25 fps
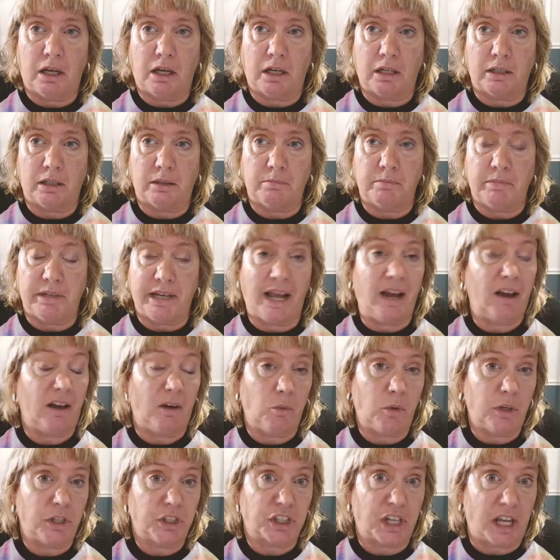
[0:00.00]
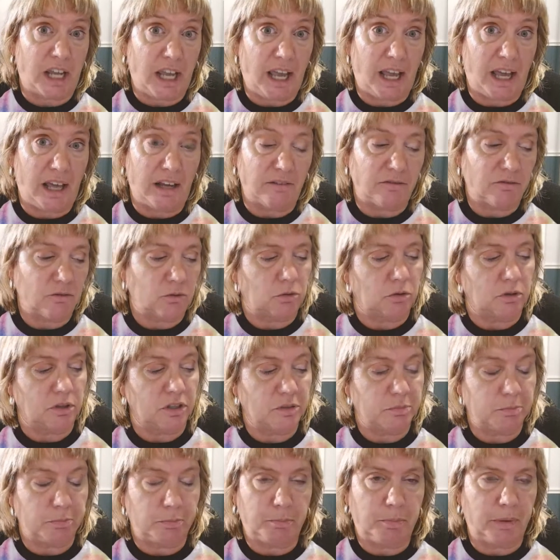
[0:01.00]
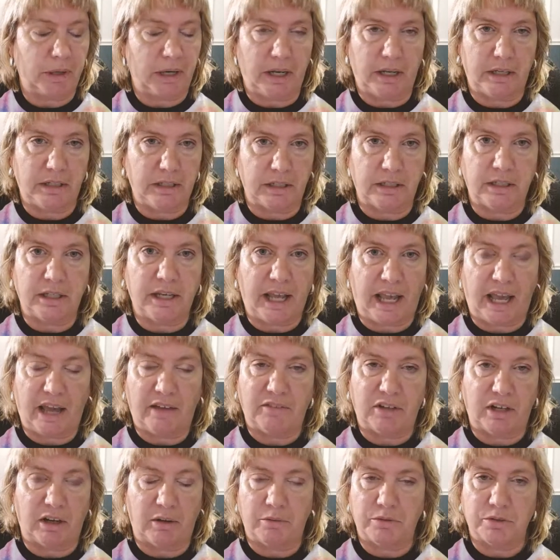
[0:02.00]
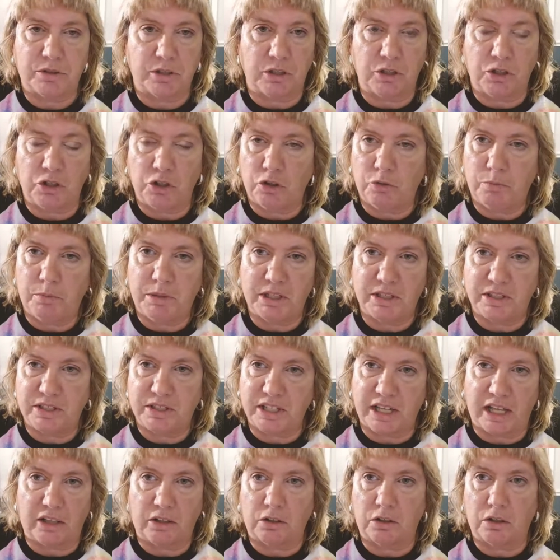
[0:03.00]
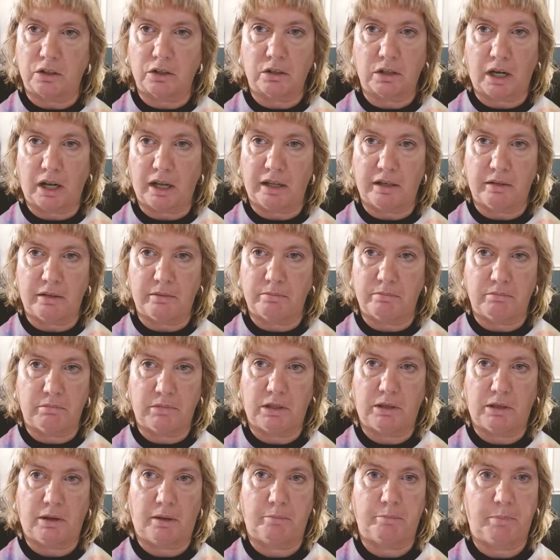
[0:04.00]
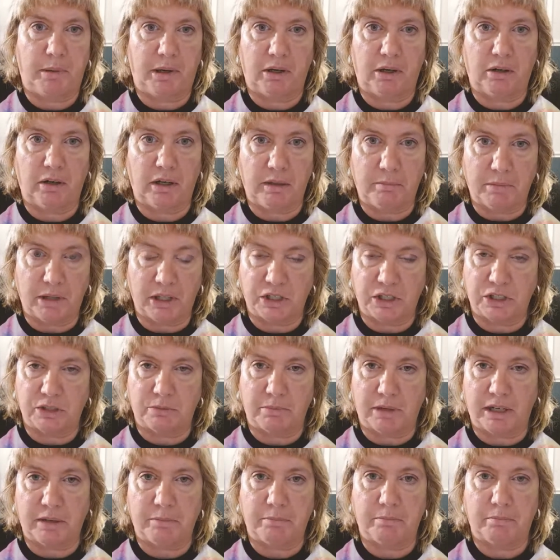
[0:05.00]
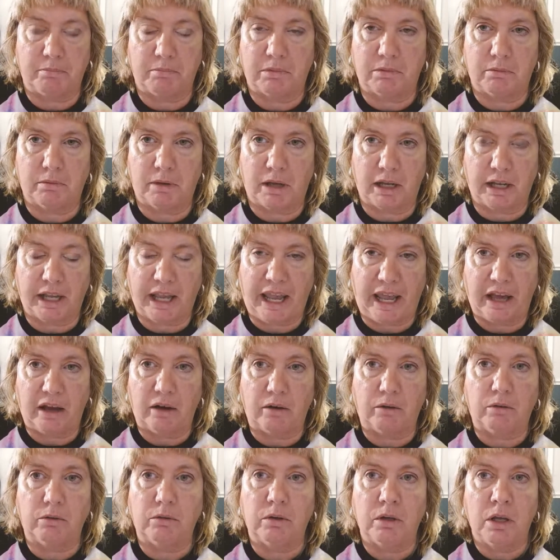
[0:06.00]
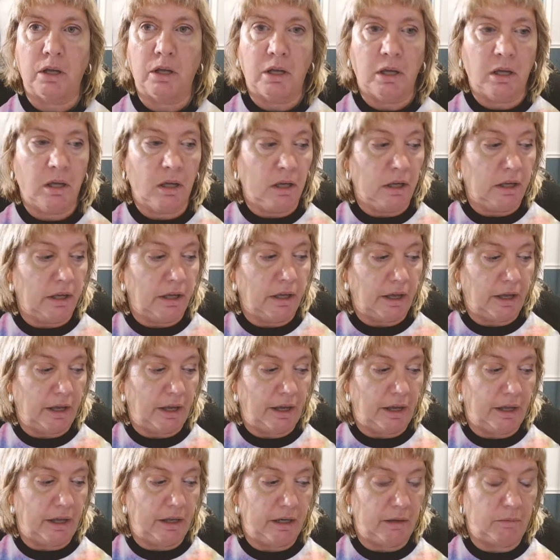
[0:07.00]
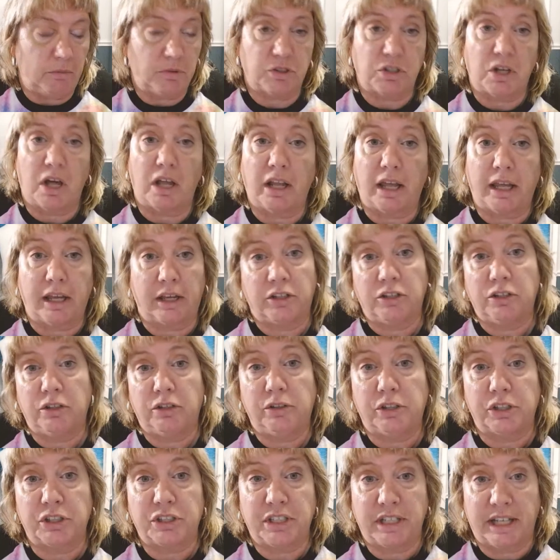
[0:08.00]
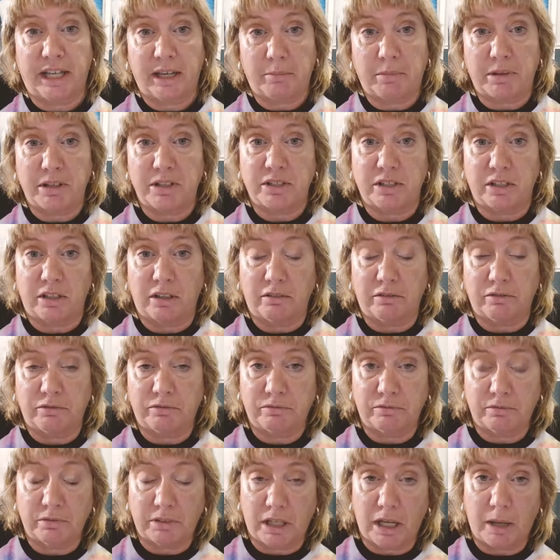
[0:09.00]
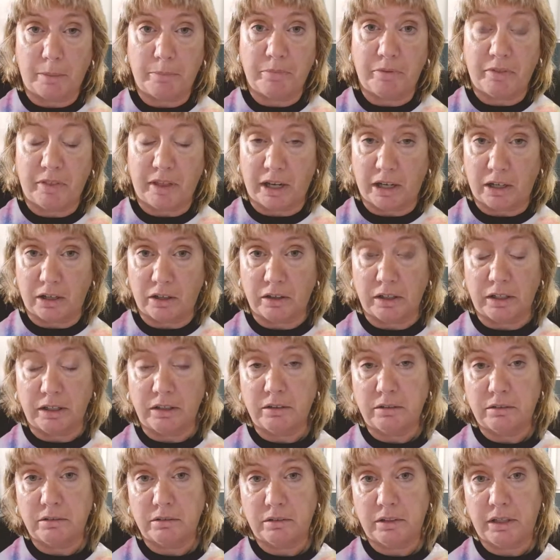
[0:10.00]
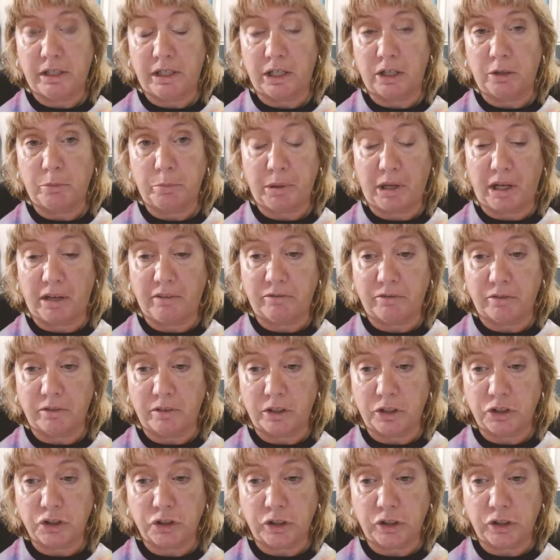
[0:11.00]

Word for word: Um, now I wish I had, of course, but I didn't have it. I was a newbie seller. I you know, had barely much of my account, and it was all I could do just to get myself up there and, you know, pay for the